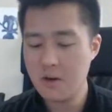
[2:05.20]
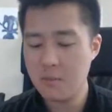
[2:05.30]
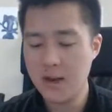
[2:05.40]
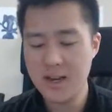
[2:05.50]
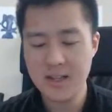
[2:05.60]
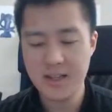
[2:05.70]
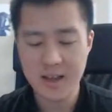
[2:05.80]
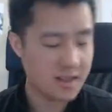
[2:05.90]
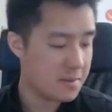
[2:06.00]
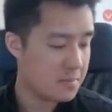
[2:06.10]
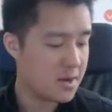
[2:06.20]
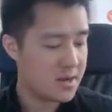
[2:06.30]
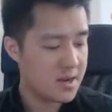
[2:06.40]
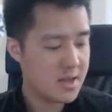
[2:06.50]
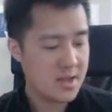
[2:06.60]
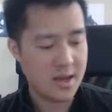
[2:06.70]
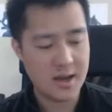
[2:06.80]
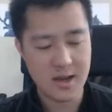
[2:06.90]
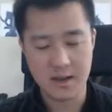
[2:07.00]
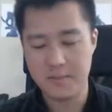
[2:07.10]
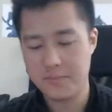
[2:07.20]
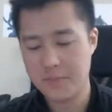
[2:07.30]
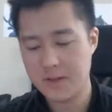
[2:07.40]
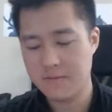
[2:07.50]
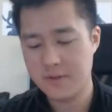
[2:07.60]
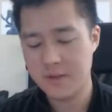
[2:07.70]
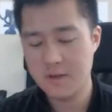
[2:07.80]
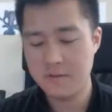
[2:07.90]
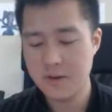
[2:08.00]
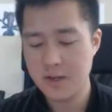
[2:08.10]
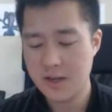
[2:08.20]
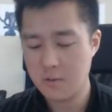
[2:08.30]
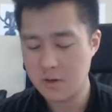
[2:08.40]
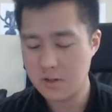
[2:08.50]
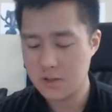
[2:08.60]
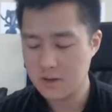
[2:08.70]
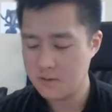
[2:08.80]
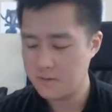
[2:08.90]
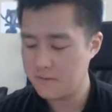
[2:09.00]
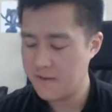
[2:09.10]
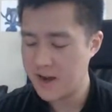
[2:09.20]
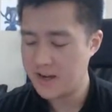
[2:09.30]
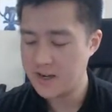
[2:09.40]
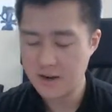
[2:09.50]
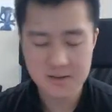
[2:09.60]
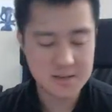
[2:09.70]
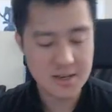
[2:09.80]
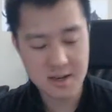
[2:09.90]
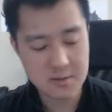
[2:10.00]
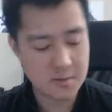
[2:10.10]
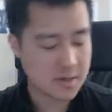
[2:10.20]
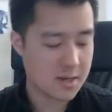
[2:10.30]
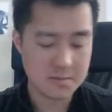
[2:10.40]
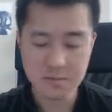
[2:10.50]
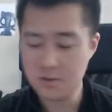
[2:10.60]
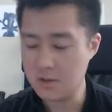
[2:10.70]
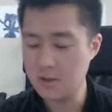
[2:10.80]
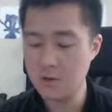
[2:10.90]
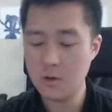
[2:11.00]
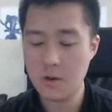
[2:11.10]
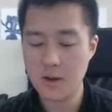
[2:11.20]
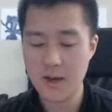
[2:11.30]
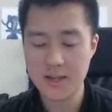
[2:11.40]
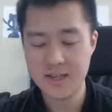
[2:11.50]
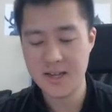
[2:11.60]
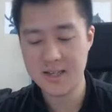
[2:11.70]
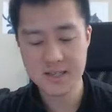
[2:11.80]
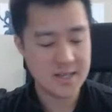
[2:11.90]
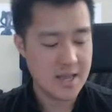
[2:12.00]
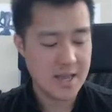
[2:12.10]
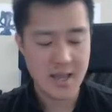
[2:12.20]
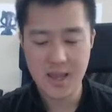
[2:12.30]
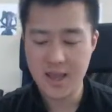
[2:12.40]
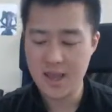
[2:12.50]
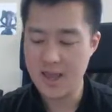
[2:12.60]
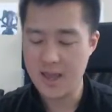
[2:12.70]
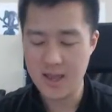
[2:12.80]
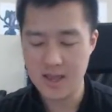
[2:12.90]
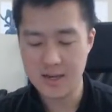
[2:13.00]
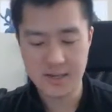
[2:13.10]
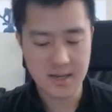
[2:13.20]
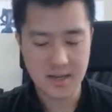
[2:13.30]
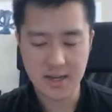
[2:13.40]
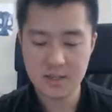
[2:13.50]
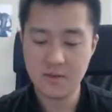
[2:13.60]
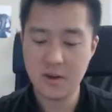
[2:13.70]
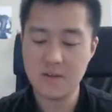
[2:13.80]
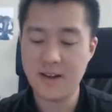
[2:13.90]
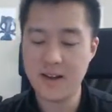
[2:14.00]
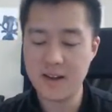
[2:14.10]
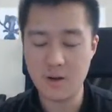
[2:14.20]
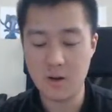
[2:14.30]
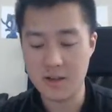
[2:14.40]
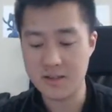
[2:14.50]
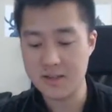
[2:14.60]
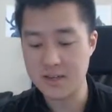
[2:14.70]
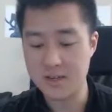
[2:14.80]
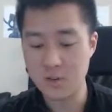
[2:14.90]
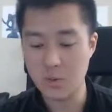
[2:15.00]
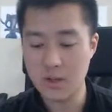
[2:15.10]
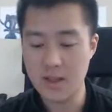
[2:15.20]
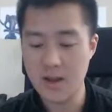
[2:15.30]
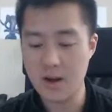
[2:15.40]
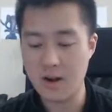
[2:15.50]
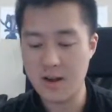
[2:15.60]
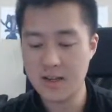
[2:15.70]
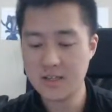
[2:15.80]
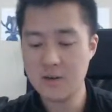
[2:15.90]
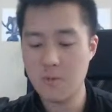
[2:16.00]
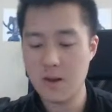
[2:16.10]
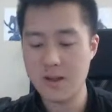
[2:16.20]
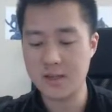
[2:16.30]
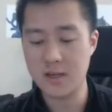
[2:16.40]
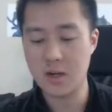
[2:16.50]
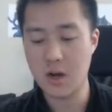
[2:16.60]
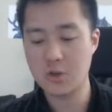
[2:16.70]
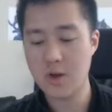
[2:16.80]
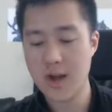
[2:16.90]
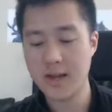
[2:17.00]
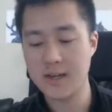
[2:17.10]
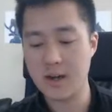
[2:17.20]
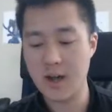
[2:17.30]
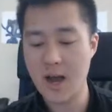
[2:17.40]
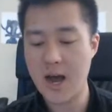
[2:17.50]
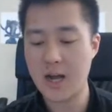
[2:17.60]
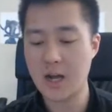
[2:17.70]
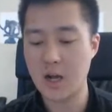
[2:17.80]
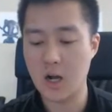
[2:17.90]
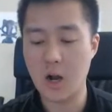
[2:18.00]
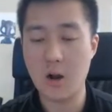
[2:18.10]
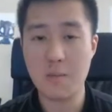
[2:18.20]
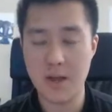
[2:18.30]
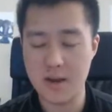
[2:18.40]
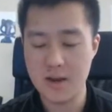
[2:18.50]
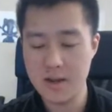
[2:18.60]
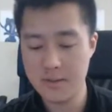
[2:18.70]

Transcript: by hitting that like button. Um, still feel like we're still finding ourselves when it comes to the Yu-Gi-Oh content, and uh, as far as finding our audience, that is. And then our next secret rare is a Guardragon, a Garpin,